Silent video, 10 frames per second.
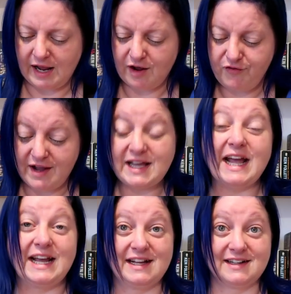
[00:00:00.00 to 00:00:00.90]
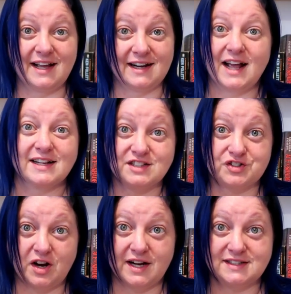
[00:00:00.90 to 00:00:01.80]
if I can, I'd like to
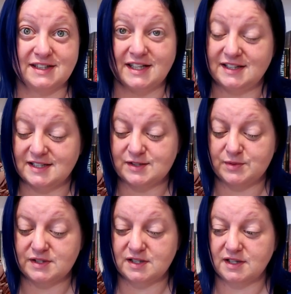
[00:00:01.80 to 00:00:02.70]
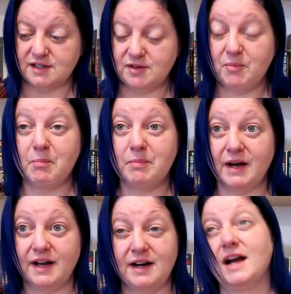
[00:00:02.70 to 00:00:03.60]
try to get this one done.
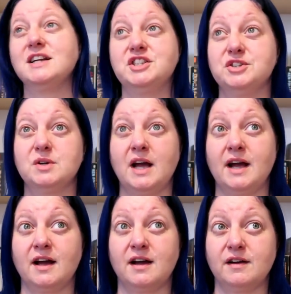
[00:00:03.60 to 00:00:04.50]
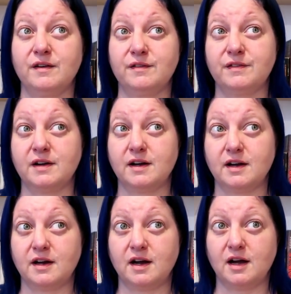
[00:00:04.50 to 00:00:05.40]
But I do have
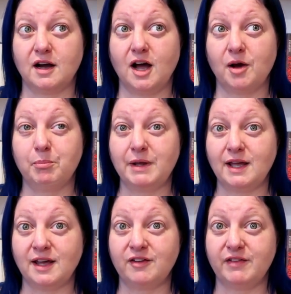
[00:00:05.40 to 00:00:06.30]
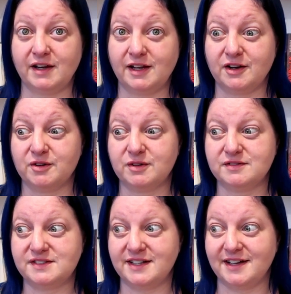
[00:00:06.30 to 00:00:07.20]
a big video
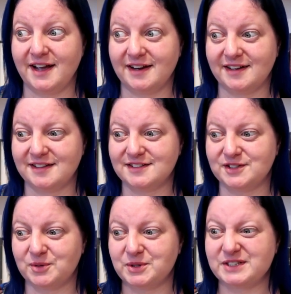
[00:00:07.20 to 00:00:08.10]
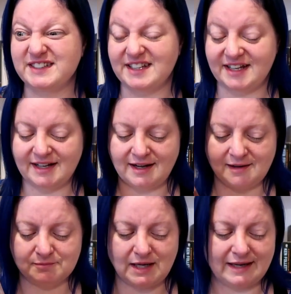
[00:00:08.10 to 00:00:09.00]
to edit, so we'll see.
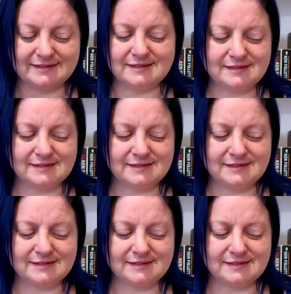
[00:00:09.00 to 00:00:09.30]
I'm not